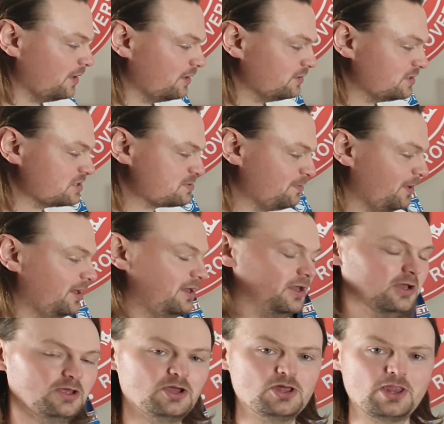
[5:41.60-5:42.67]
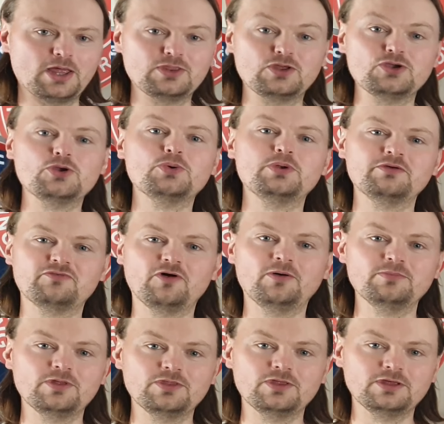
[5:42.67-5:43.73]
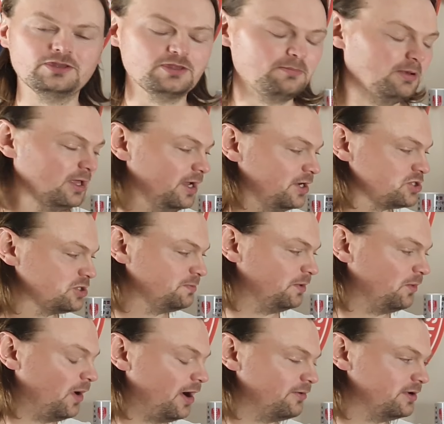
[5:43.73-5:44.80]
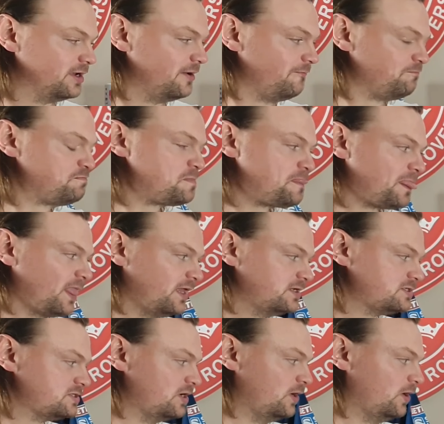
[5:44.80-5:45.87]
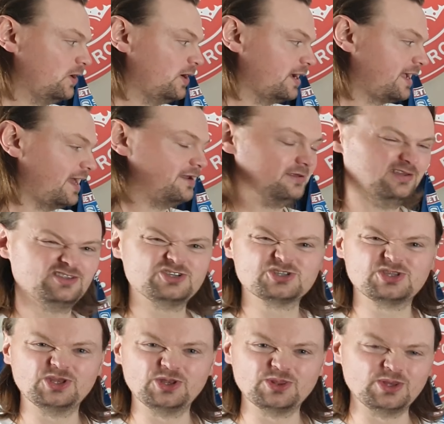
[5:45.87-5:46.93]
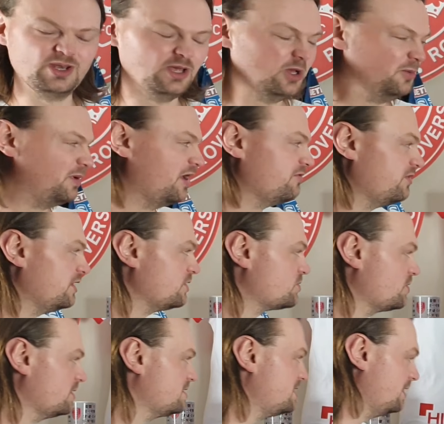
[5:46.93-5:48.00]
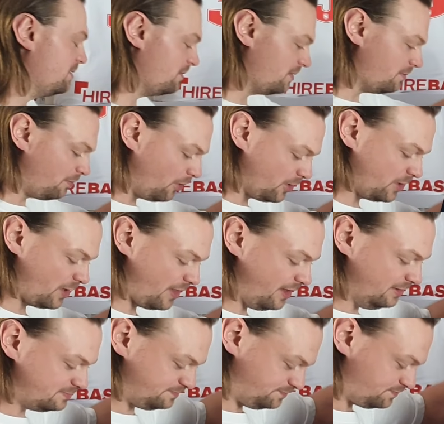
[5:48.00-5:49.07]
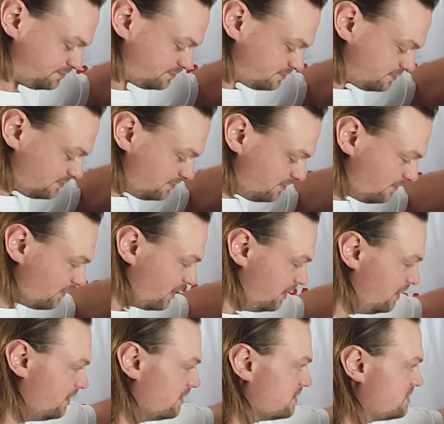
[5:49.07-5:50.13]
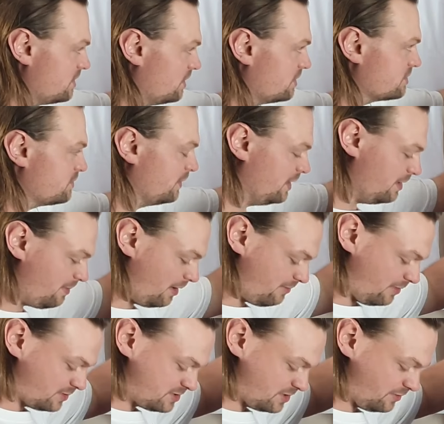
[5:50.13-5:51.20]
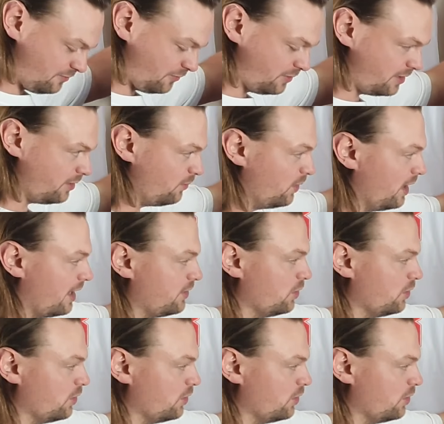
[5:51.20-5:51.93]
displaying it like the uniform that the player should be wearing. So again, just another little bit of an interesting point there. So swinging it back around to the front, and we'll end